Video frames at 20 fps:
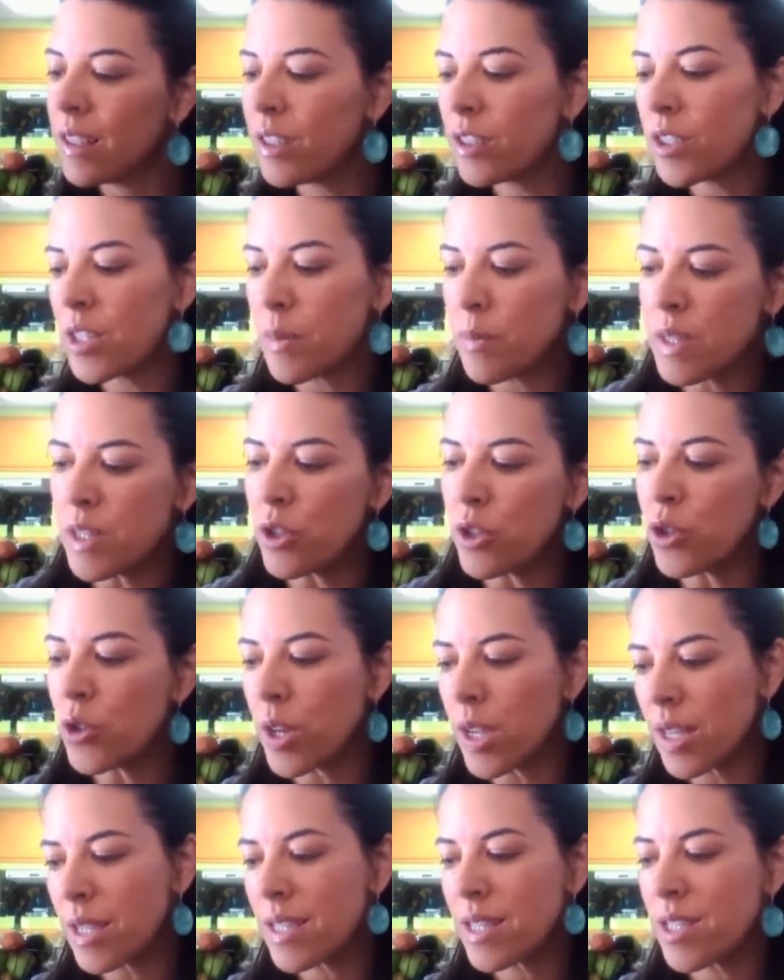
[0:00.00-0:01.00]
tips and
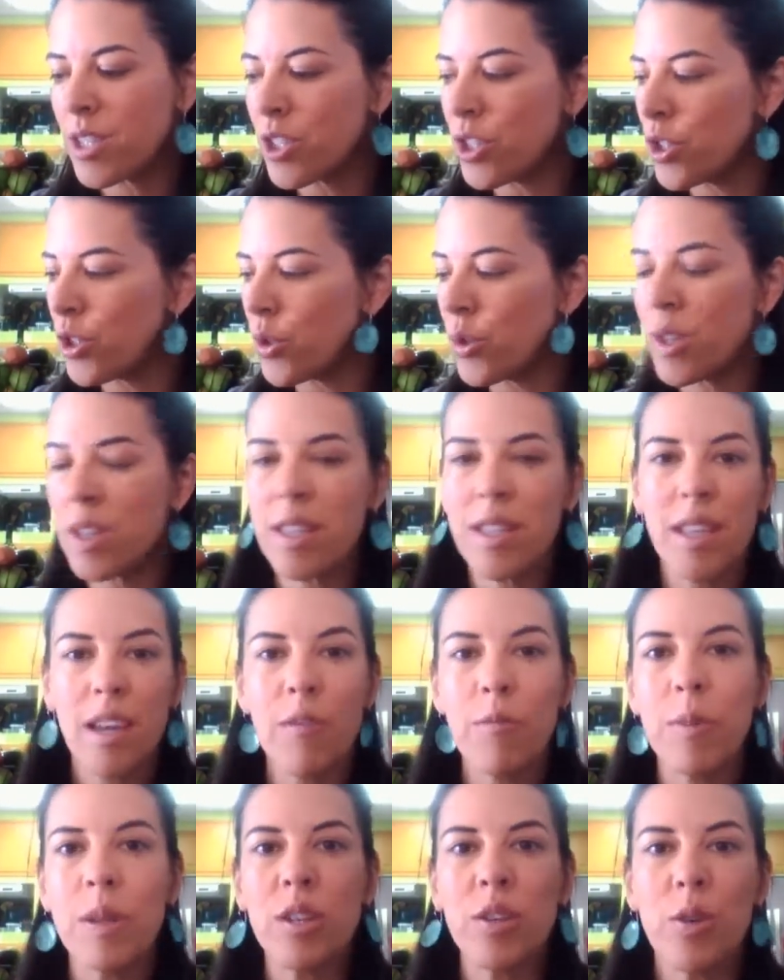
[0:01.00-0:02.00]
tricks to do this.
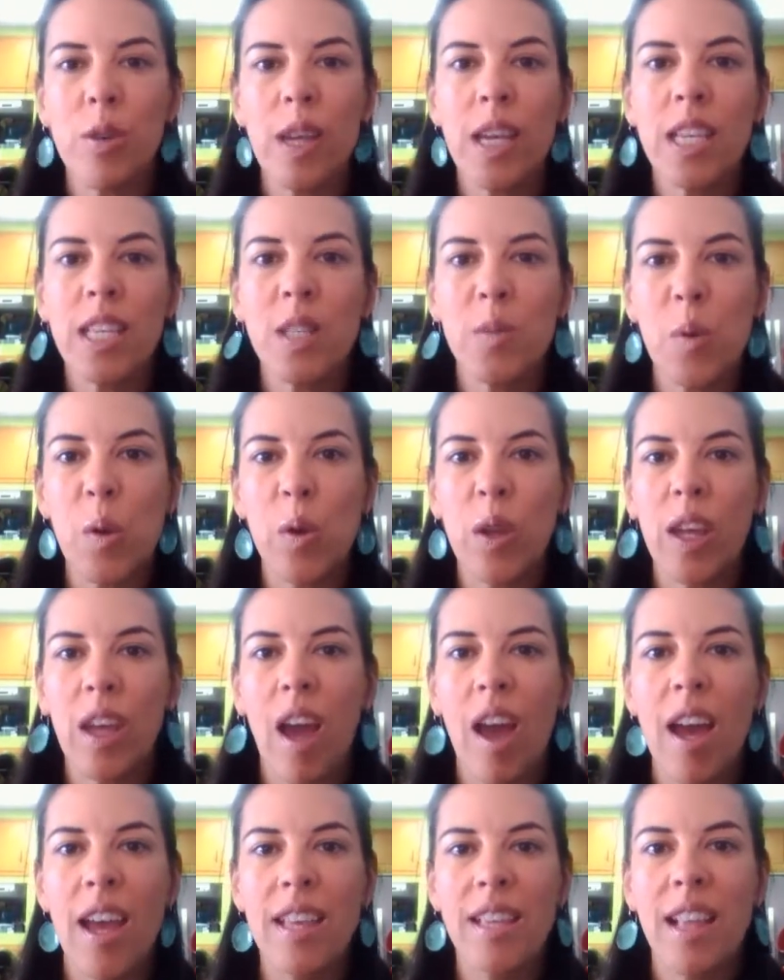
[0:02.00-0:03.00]
I've been doing a smoky
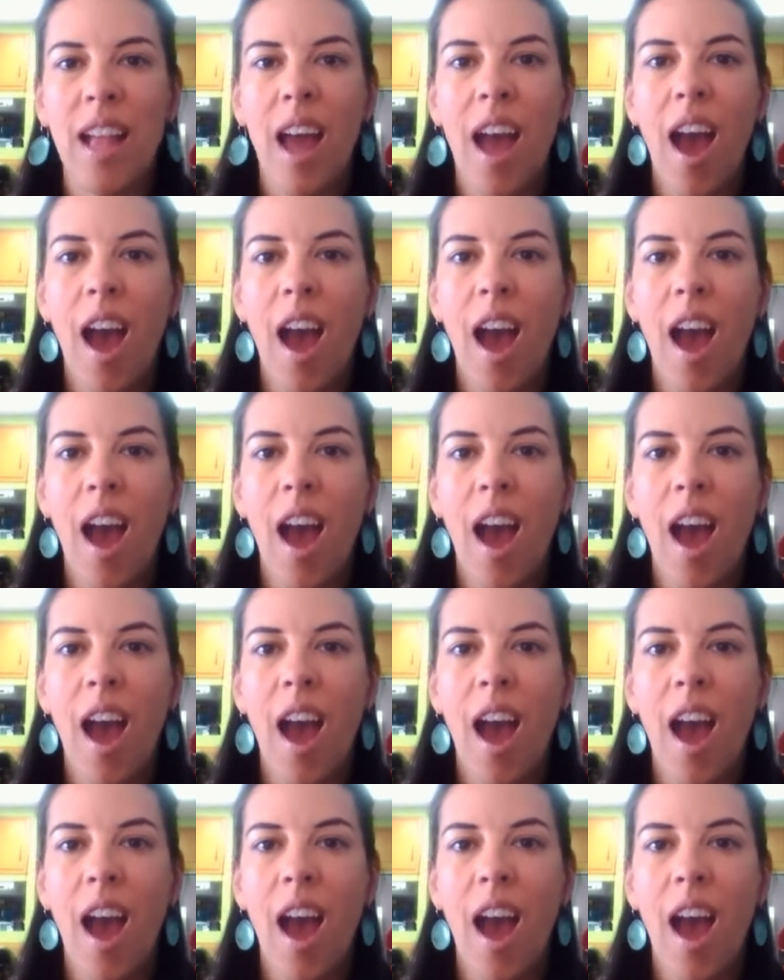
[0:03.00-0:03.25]
eye.